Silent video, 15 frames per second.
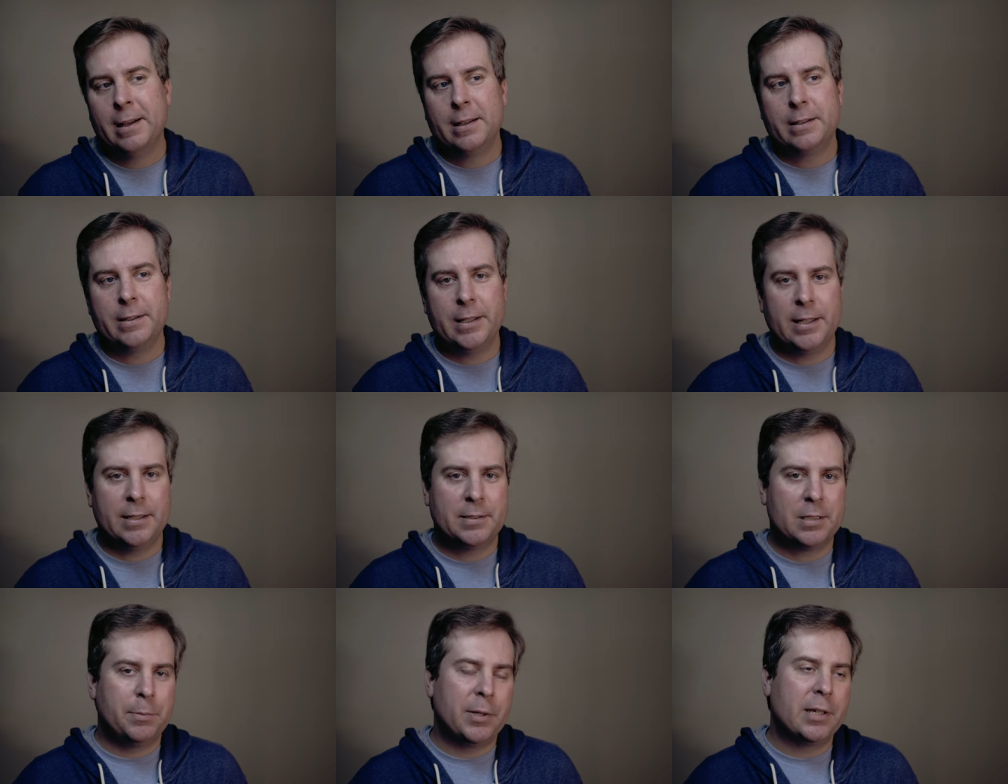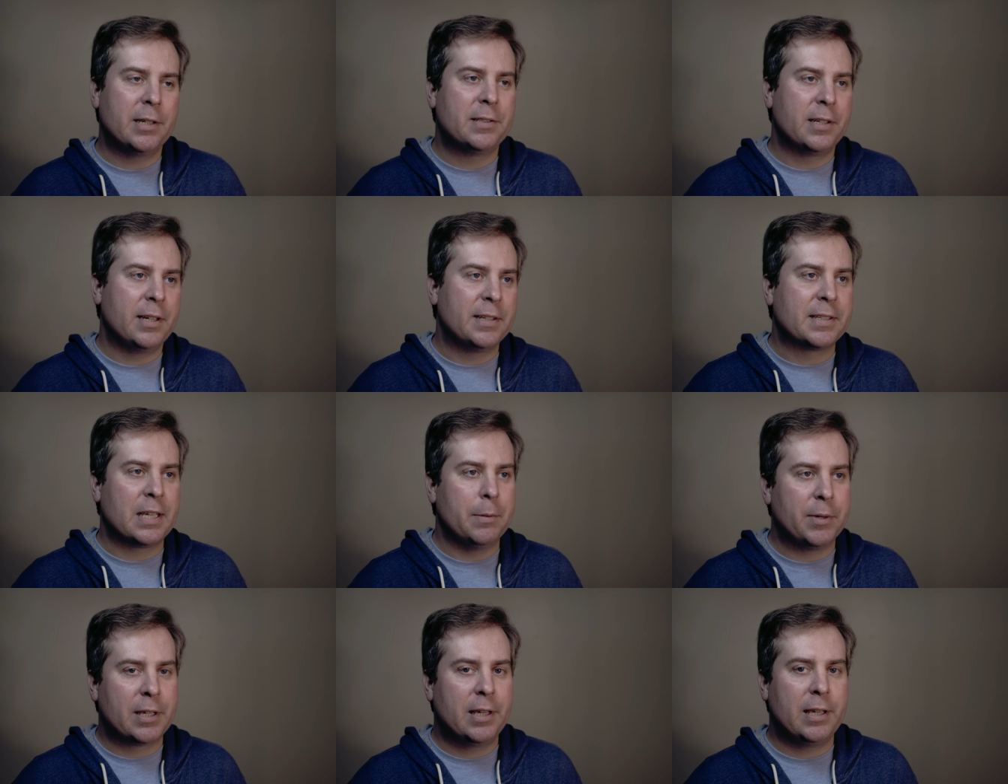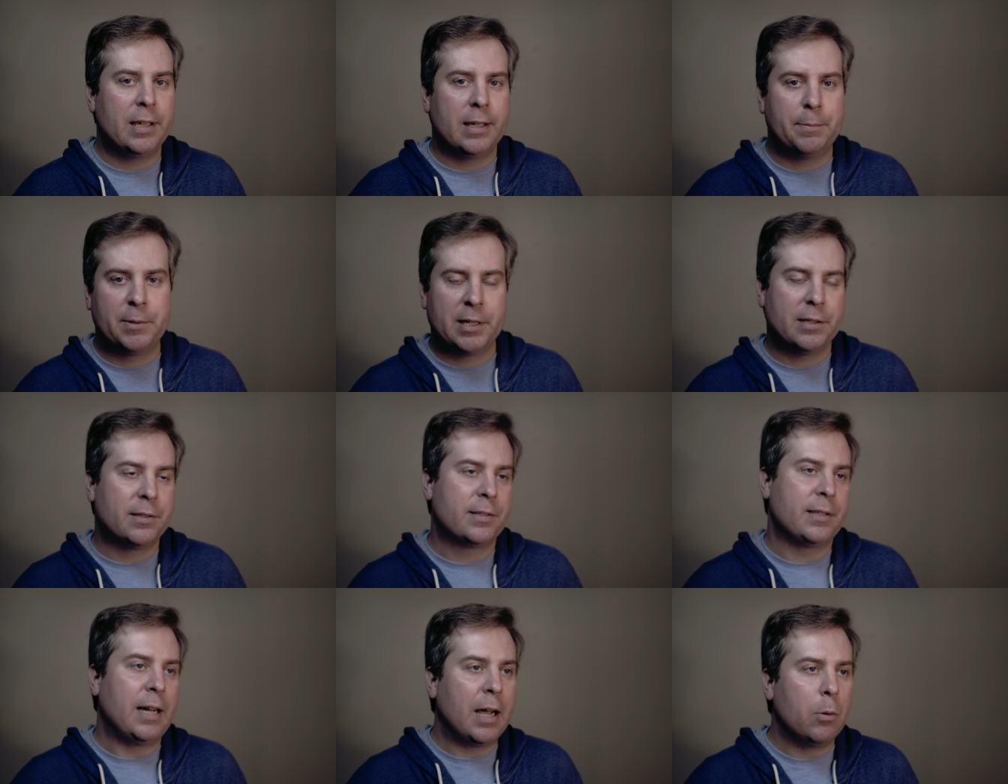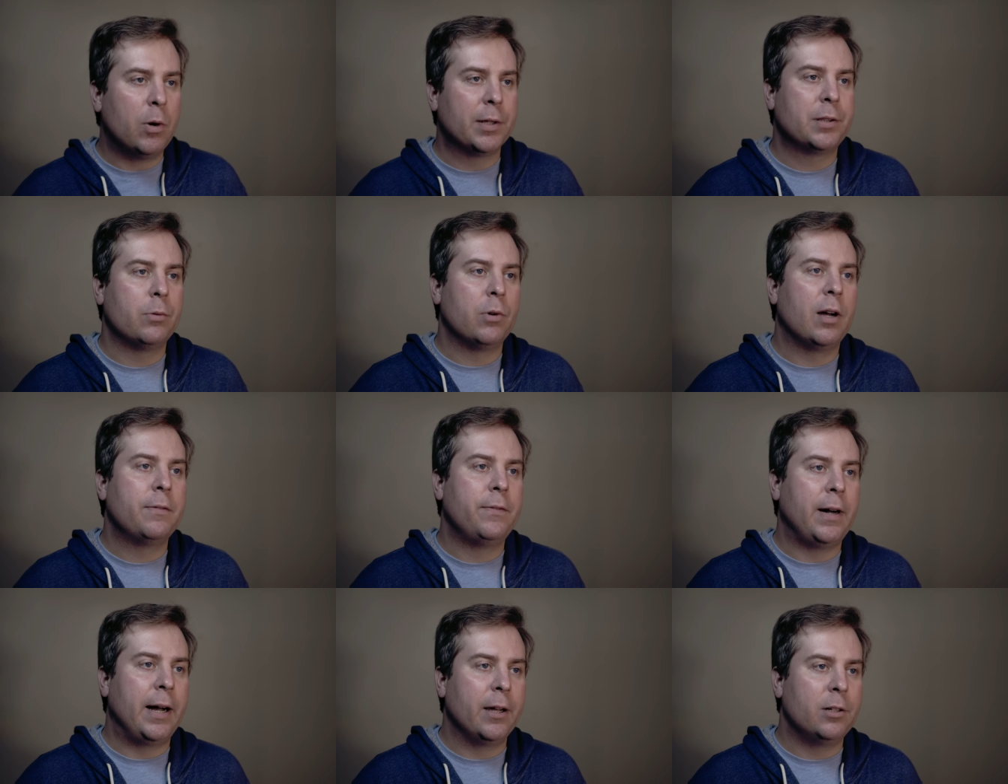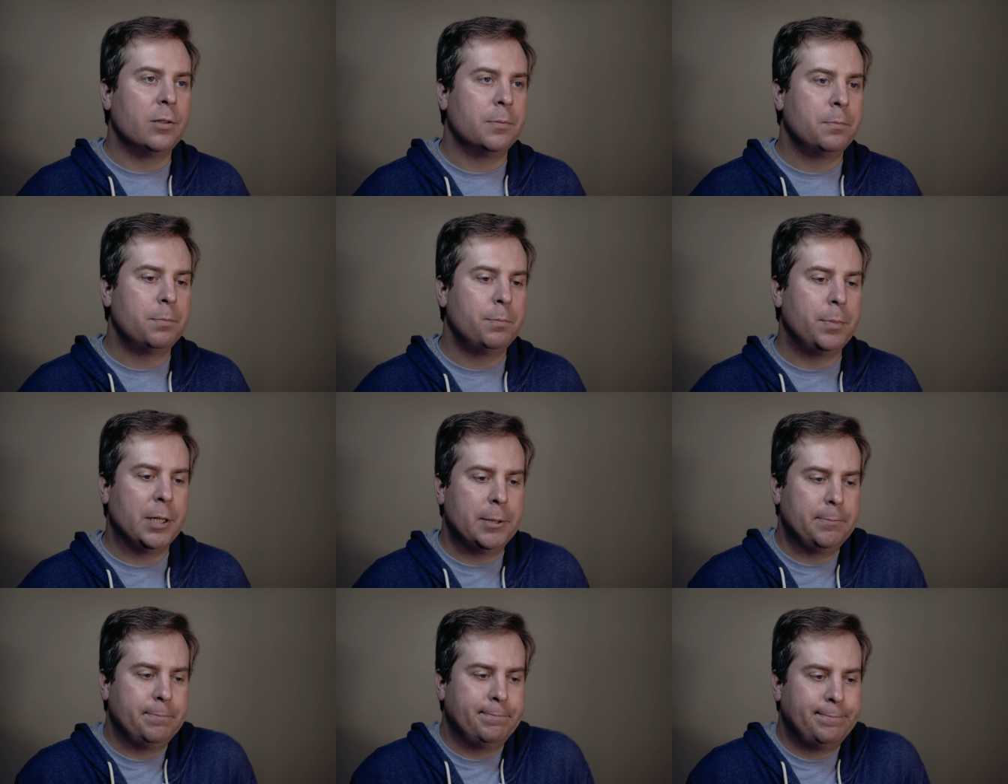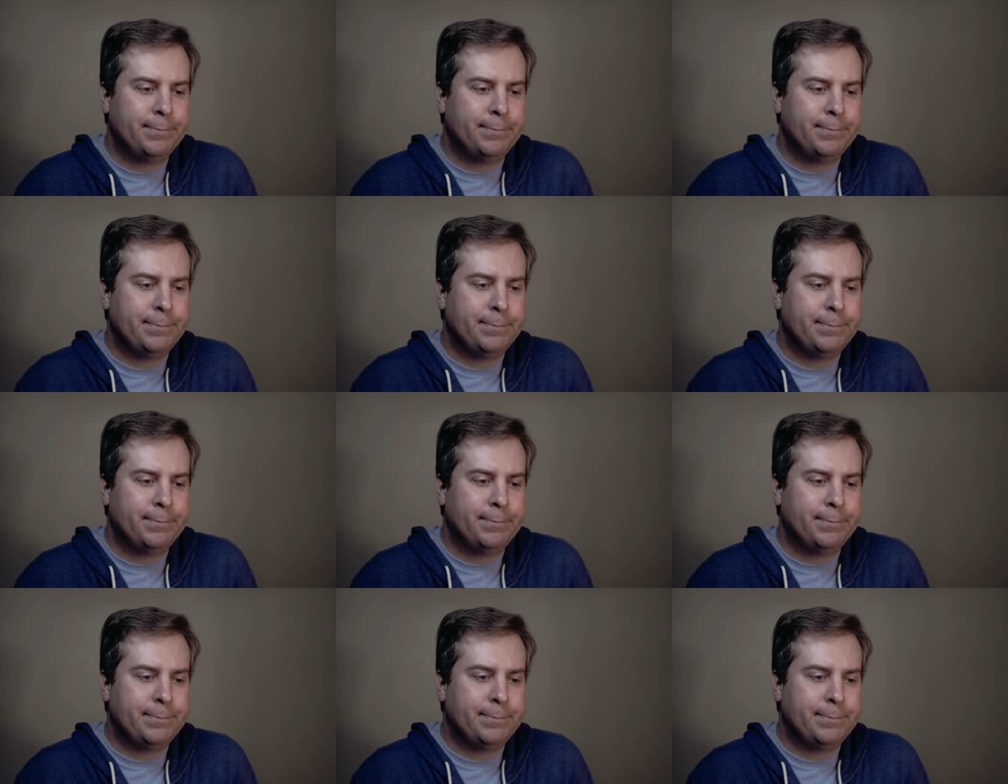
Yeah, to me, I see it as gimmicky because I want the raw file, but